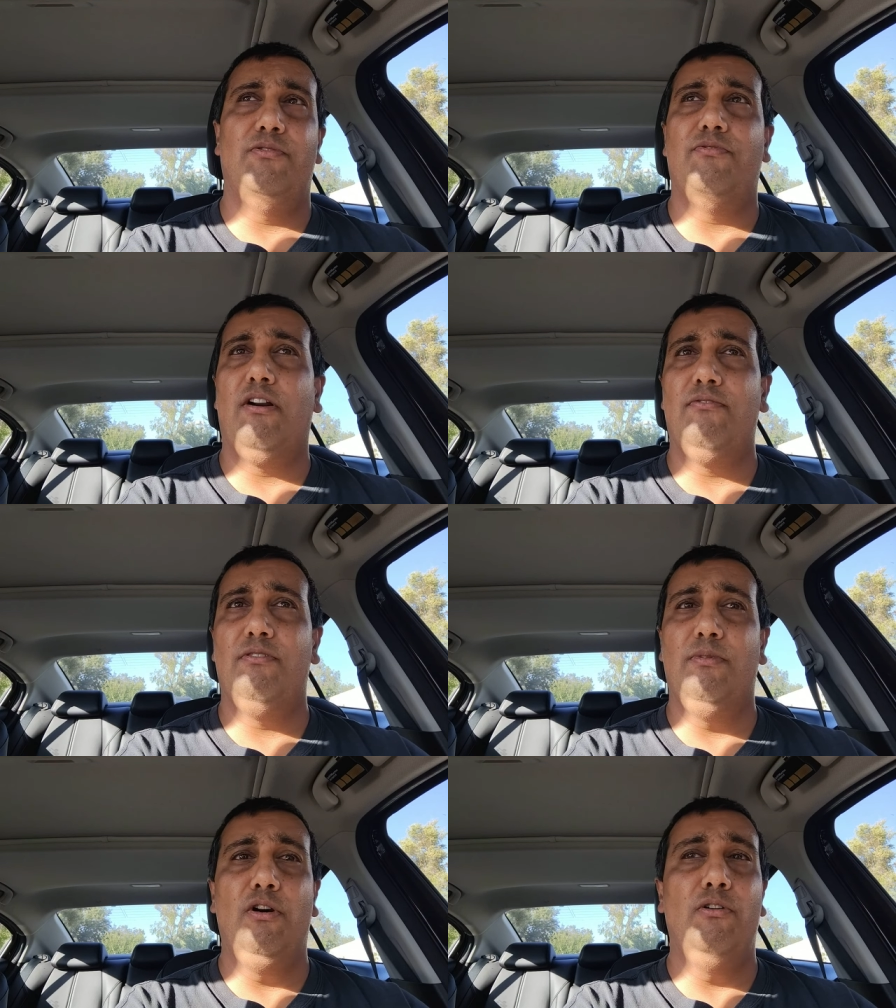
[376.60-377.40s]
was it Far
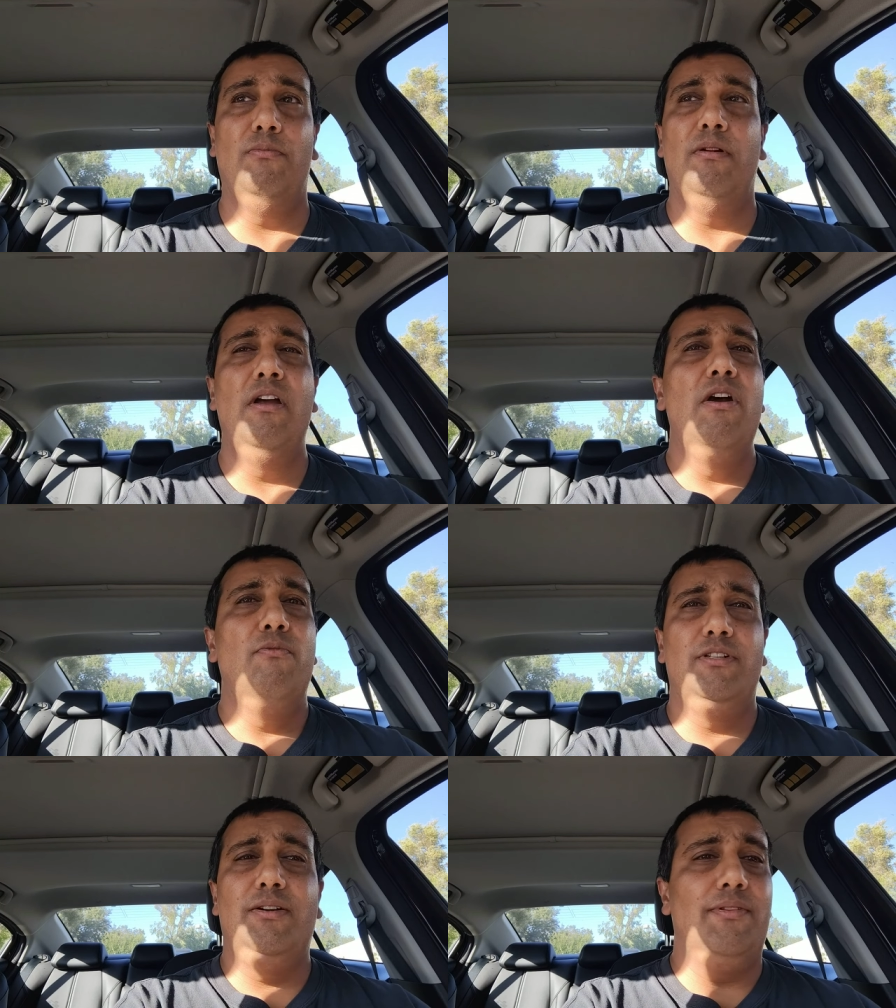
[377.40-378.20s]
From Home,
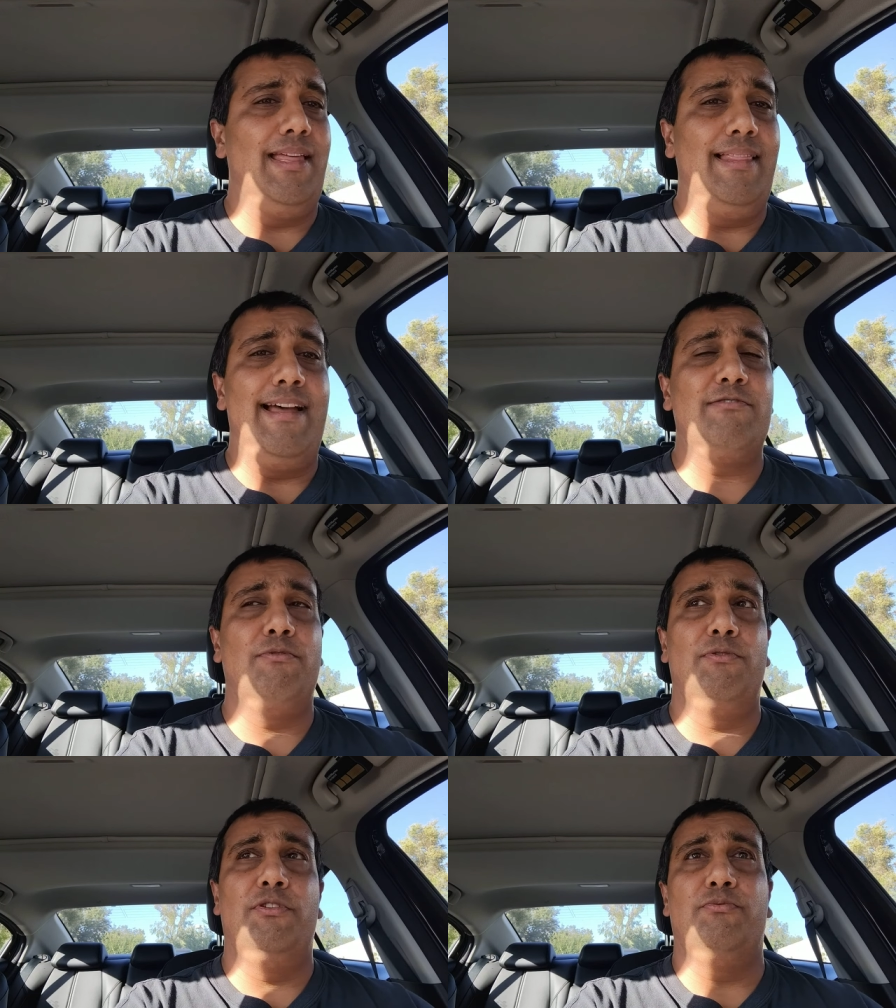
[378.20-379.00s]
whichever the
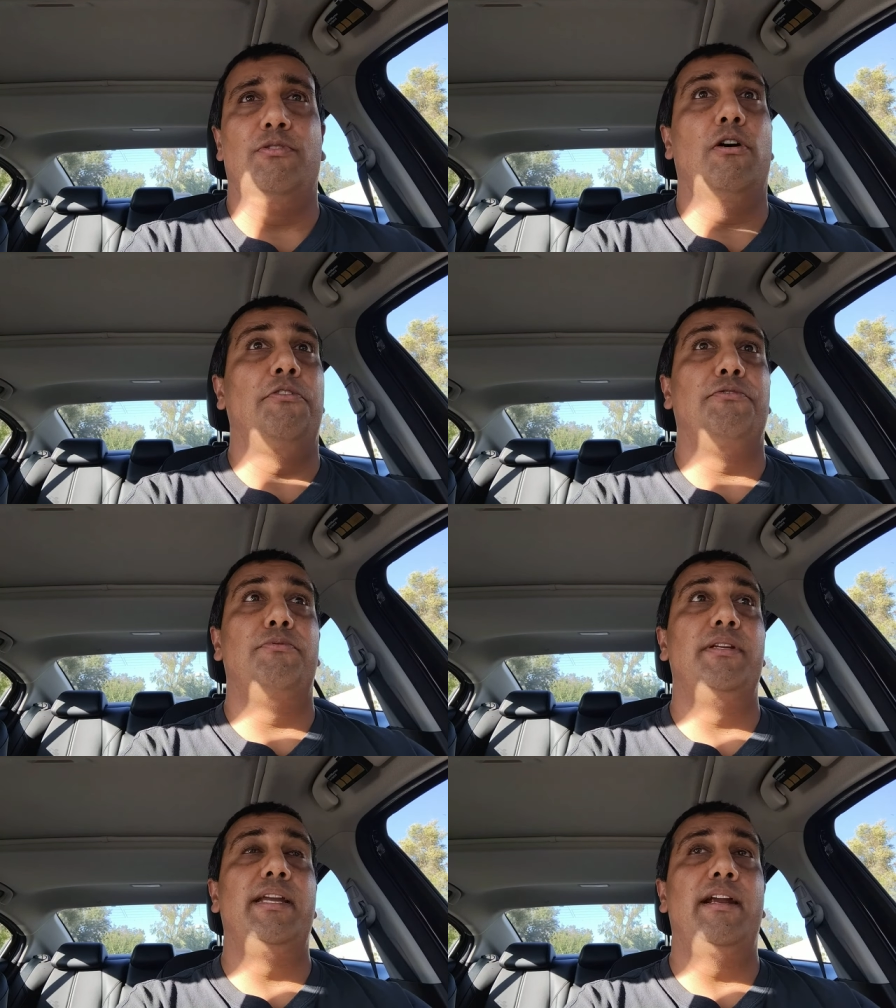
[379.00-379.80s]
last one was with all
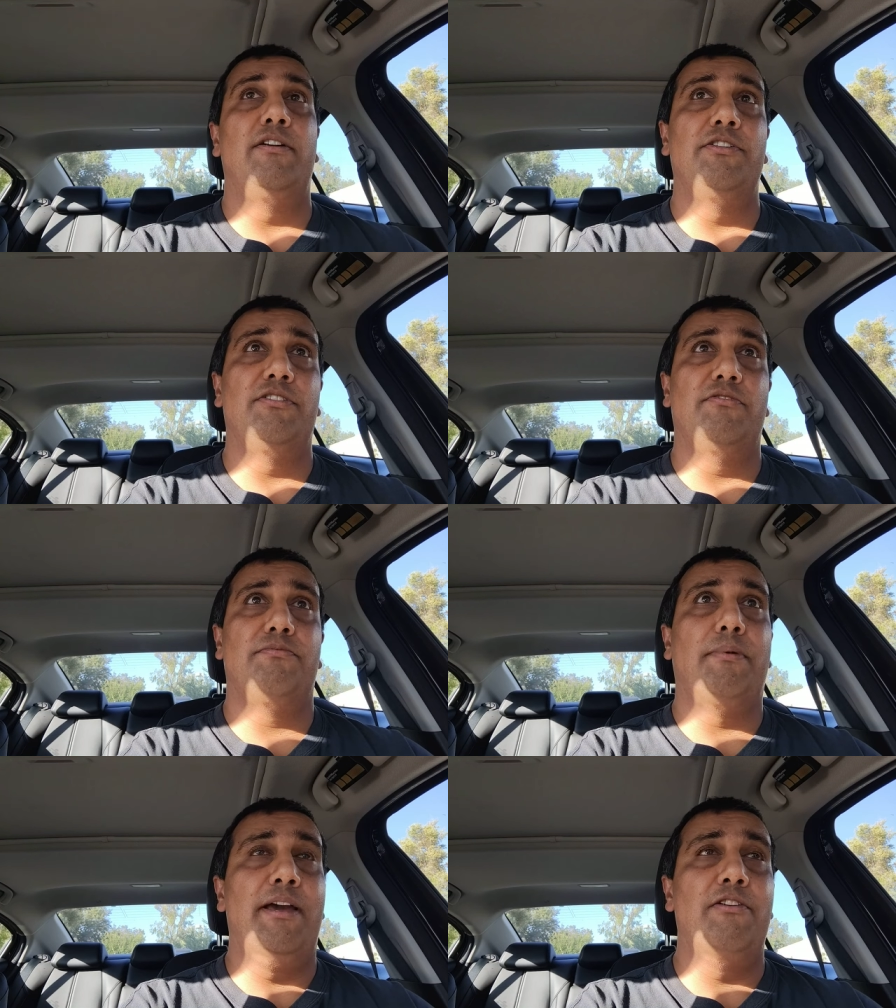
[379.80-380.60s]
three eras
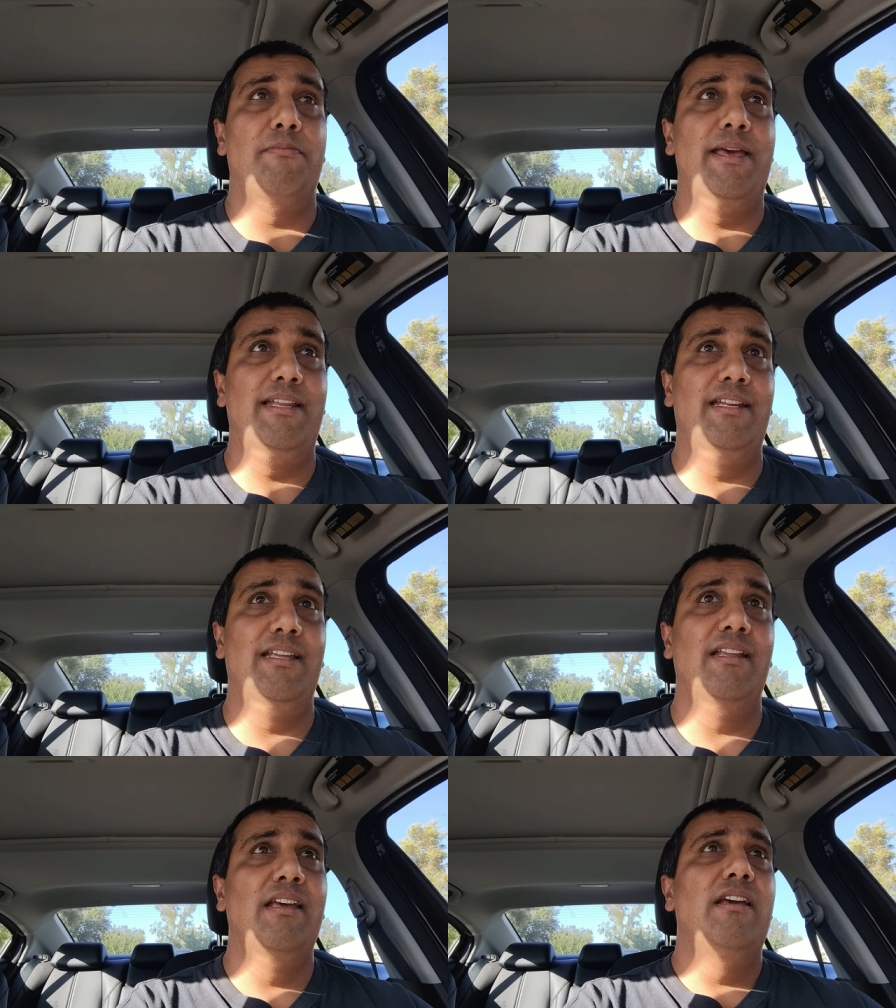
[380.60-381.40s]
of Spider Man in
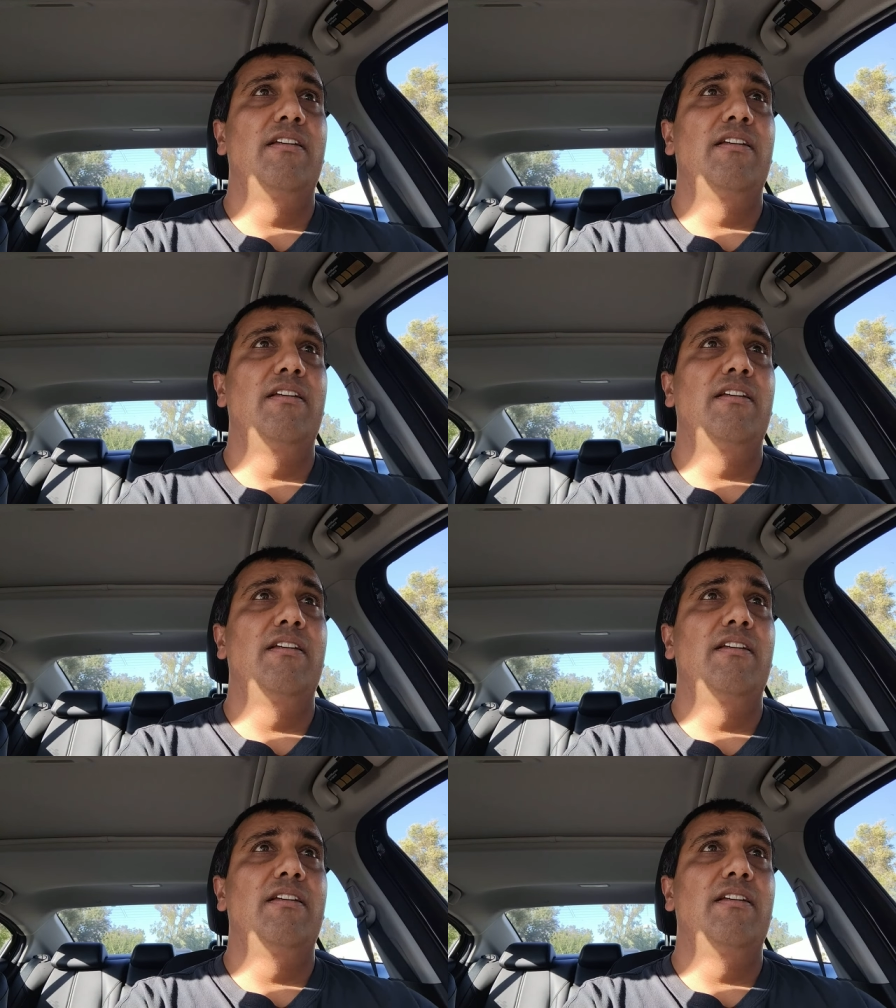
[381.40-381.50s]
it.